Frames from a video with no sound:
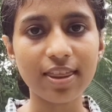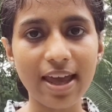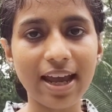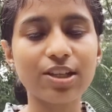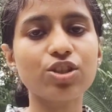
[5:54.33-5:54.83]

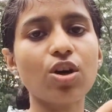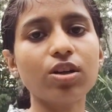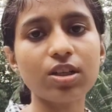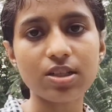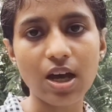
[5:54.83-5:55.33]
then
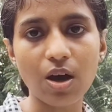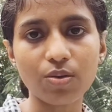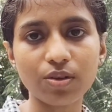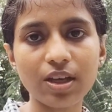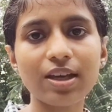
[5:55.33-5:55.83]
jot it
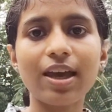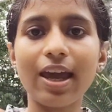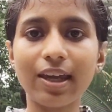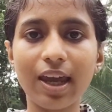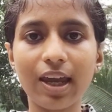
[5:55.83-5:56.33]
down
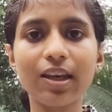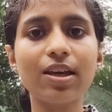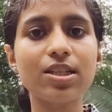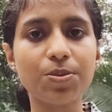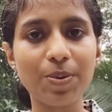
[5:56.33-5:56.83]
again,
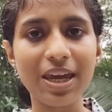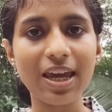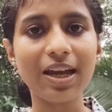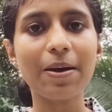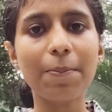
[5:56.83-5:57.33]

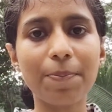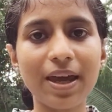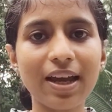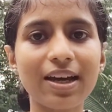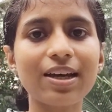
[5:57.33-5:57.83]
speak,
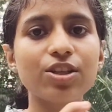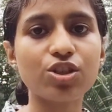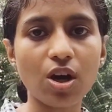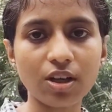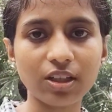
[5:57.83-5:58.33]
pick,
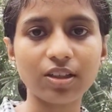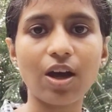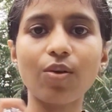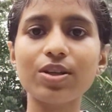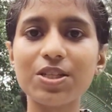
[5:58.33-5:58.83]
jot it
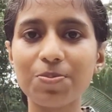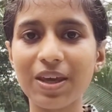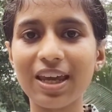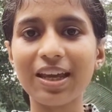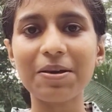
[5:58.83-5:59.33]
down,
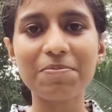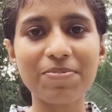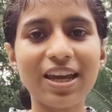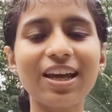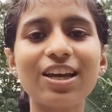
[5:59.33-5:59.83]
speak, pick,